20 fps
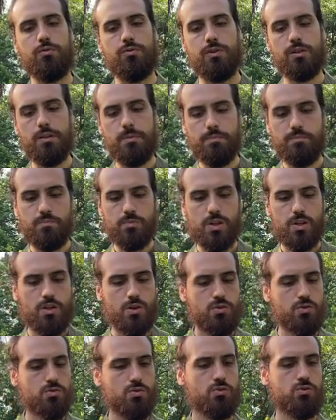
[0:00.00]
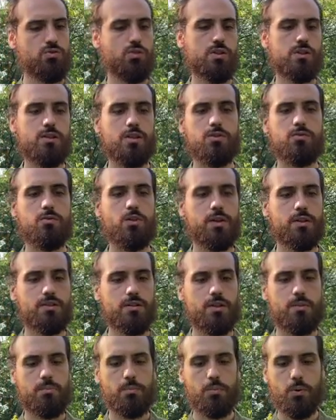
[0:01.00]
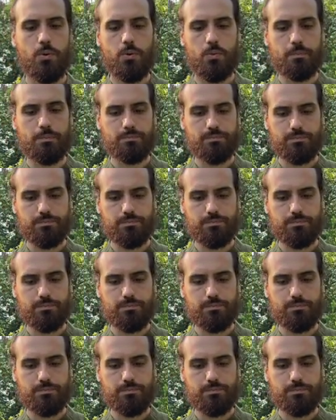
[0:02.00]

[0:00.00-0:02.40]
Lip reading: No? So just as, for example,